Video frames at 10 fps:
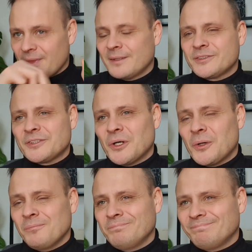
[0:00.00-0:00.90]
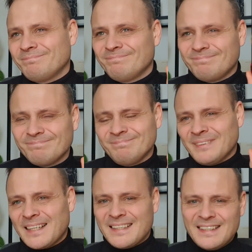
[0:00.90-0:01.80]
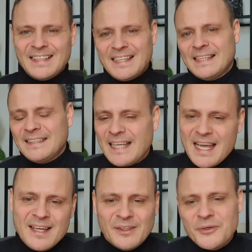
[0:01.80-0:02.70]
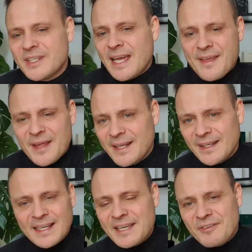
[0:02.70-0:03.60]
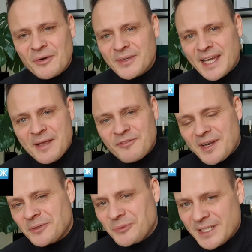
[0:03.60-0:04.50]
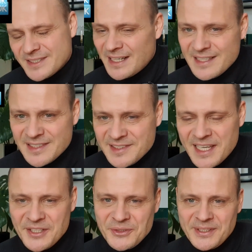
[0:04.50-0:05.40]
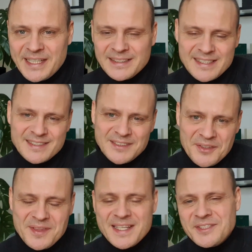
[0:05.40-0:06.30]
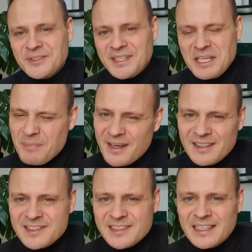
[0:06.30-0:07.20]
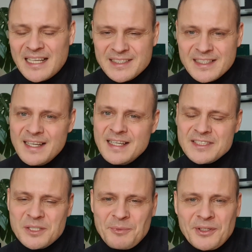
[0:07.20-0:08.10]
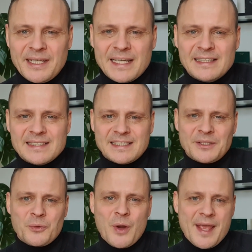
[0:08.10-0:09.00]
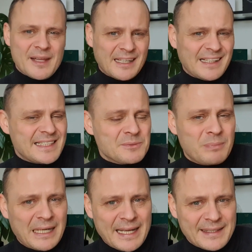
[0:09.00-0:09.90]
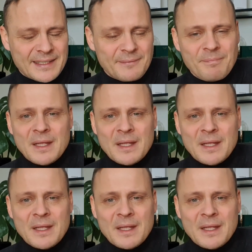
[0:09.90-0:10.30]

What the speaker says: So, yeah, okay then. I give it okay for that reason. As I said, uniqueness, not that unique, but it still has some uniqueness in the way that it is blended.